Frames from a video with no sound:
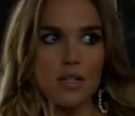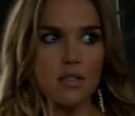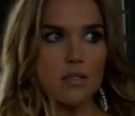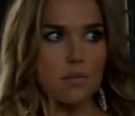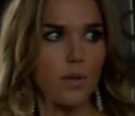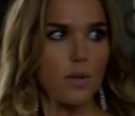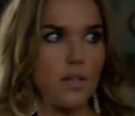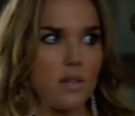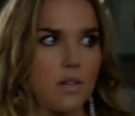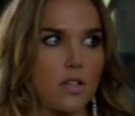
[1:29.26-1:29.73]

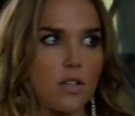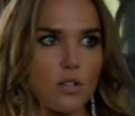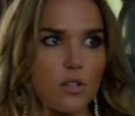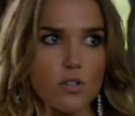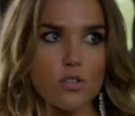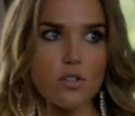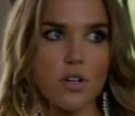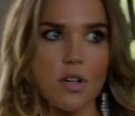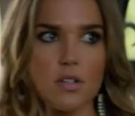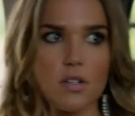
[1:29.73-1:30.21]
explain that you're
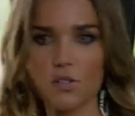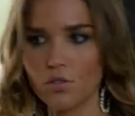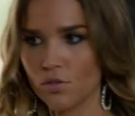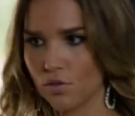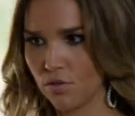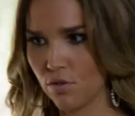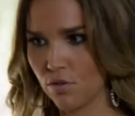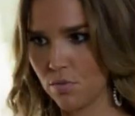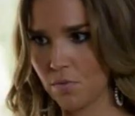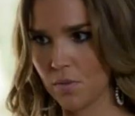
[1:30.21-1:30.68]
trying to
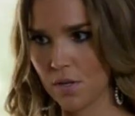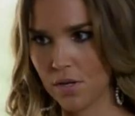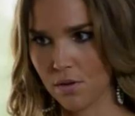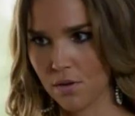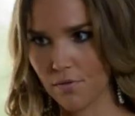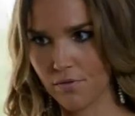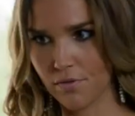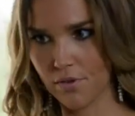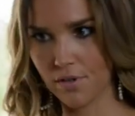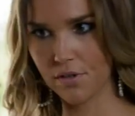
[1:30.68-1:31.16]
screw me
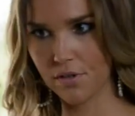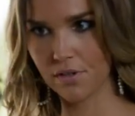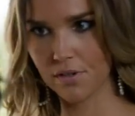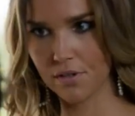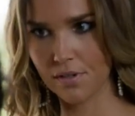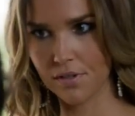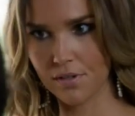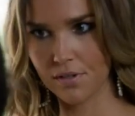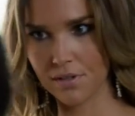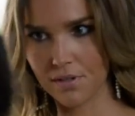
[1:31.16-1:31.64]
over?
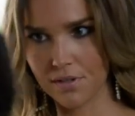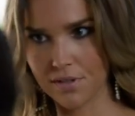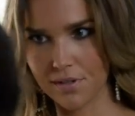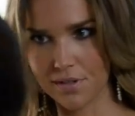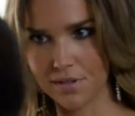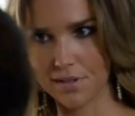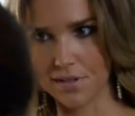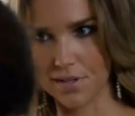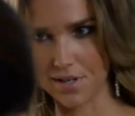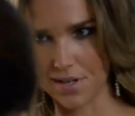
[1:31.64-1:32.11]

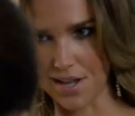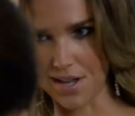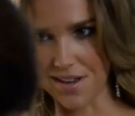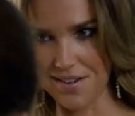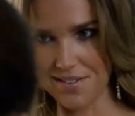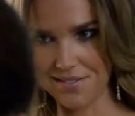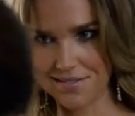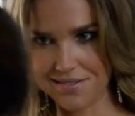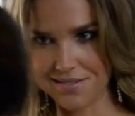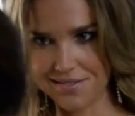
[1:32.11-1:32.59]

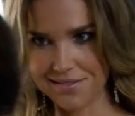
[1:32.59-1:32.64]
Again?